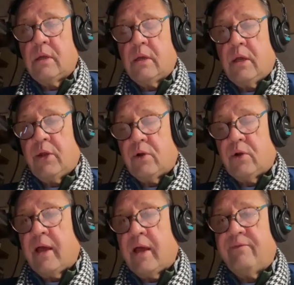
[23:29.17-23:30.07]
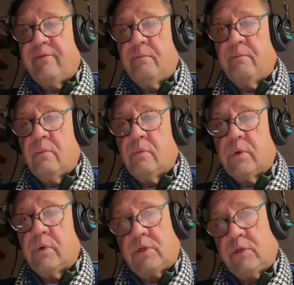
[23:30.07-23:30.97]
in your life,
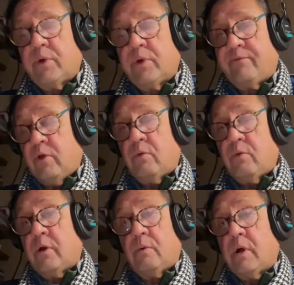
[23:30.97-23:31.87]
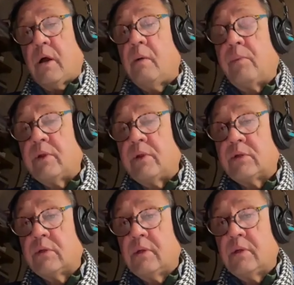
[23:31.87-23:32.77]
which is whatever you want to accomplish?